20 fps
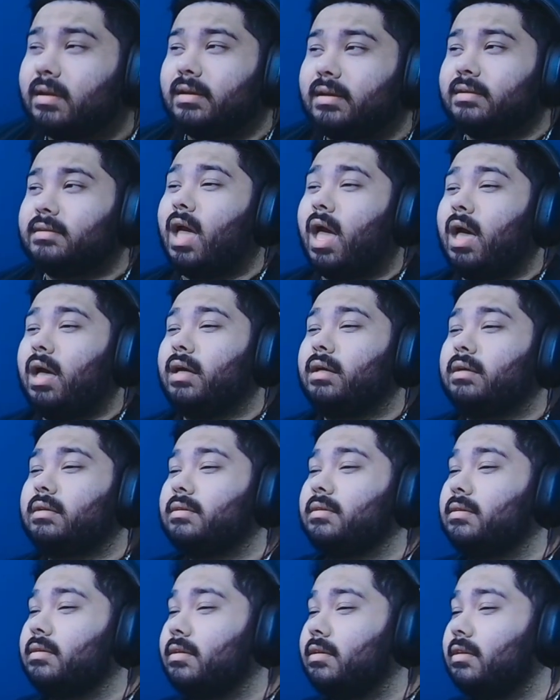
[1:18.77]
No.
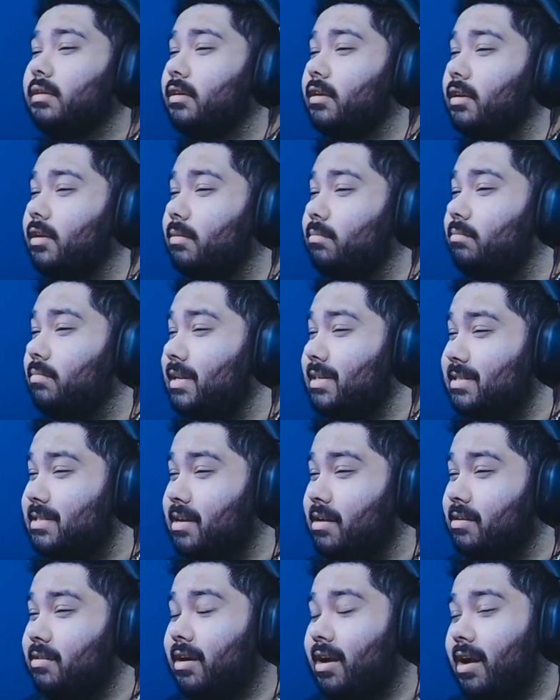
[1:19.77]
Please
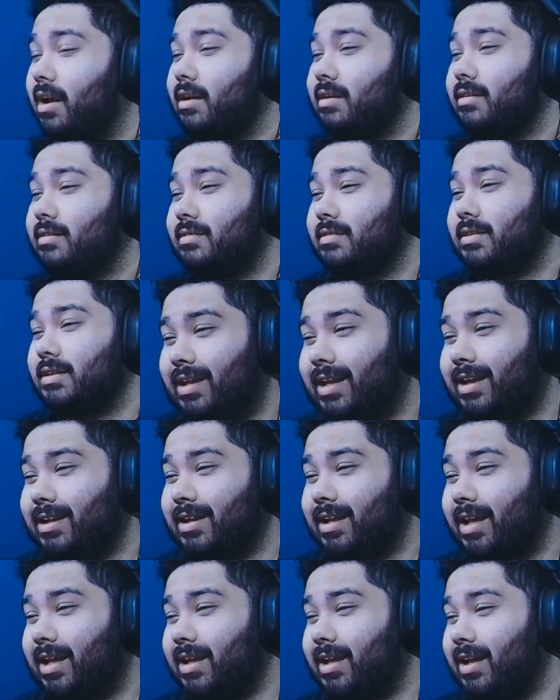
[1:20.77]
don't go.
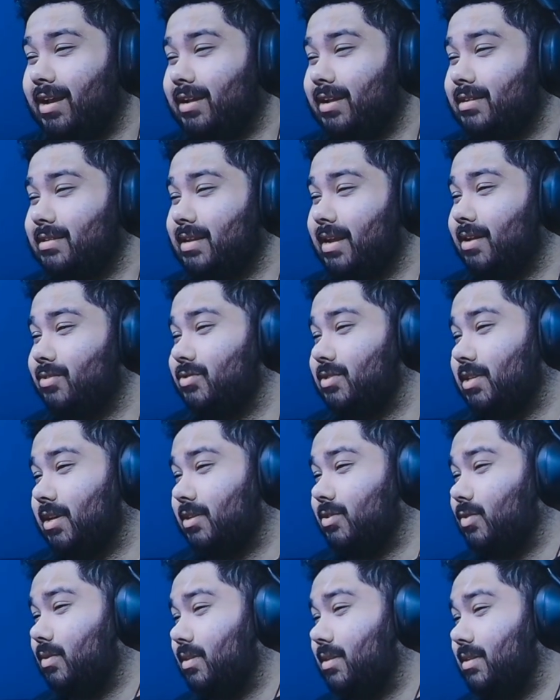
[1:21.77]
I get to have
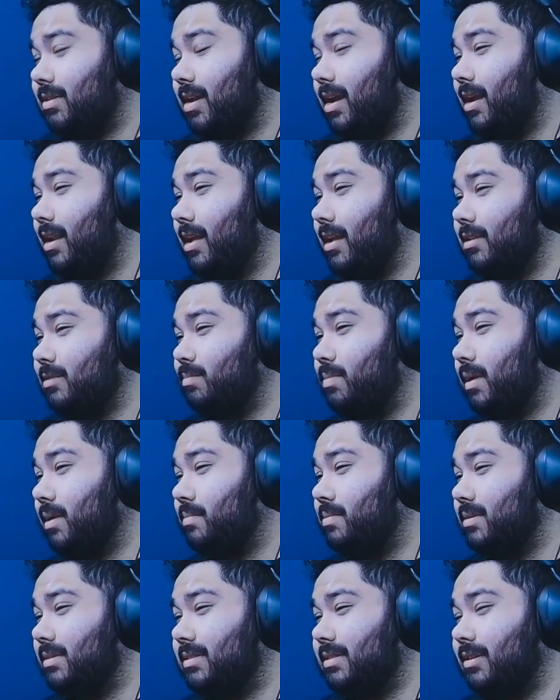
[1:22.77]
sex with this hot-ass
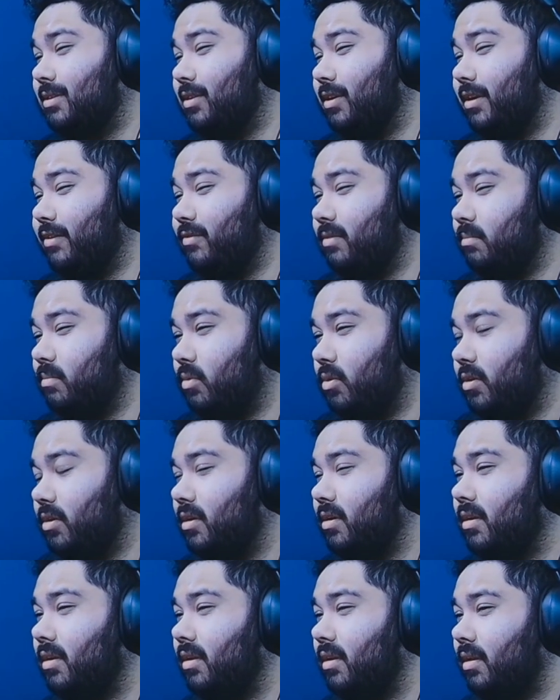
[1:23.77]
babysitter even more,
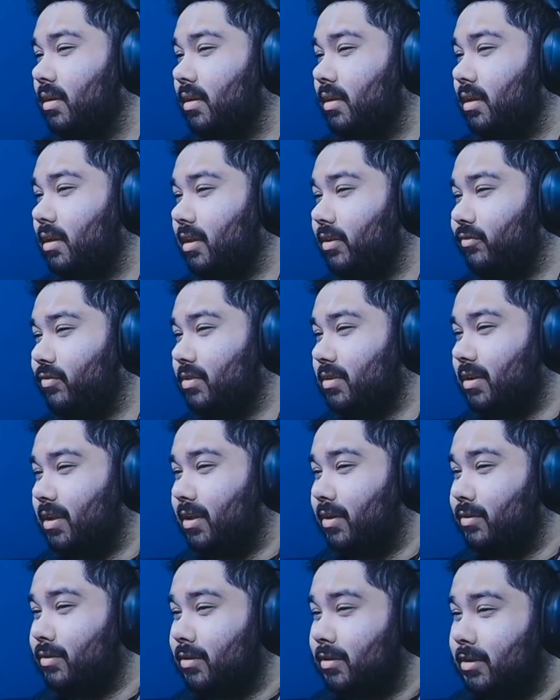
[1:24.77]
even
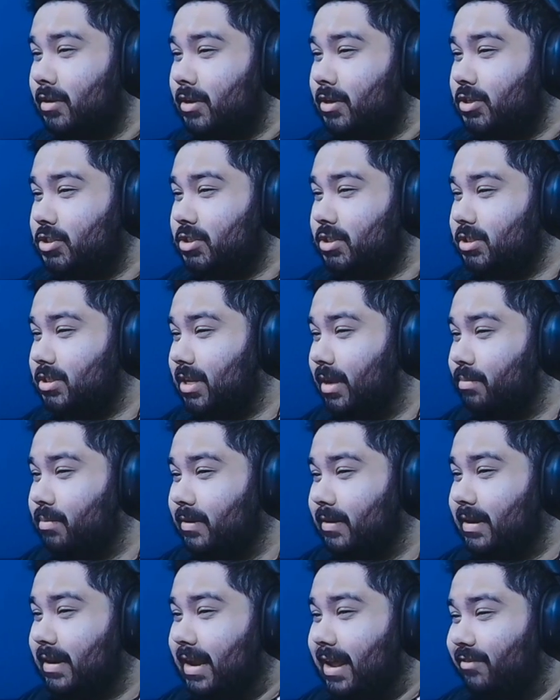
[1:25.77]
though she stopped
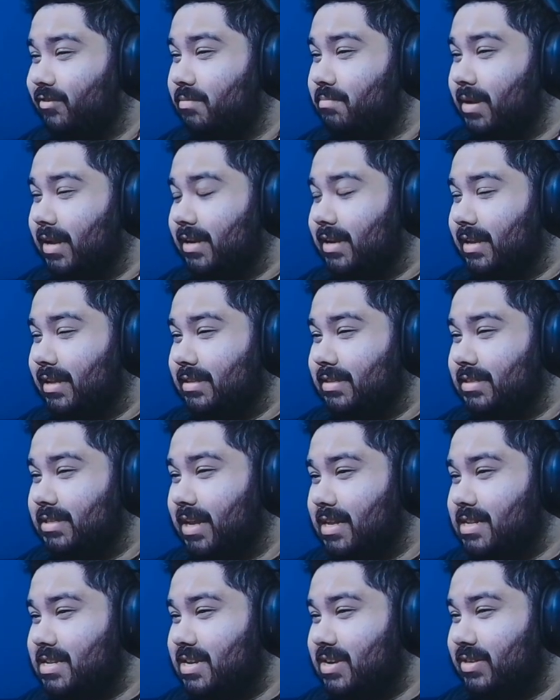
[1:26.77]
looking after my kids
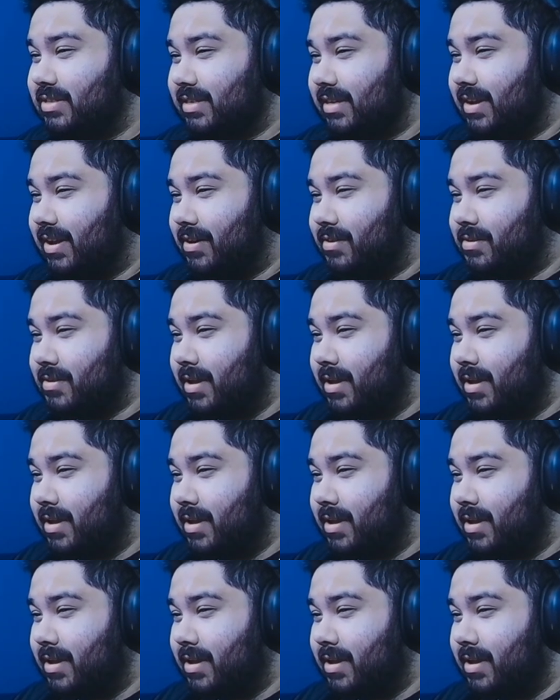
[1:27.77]
10 years ago.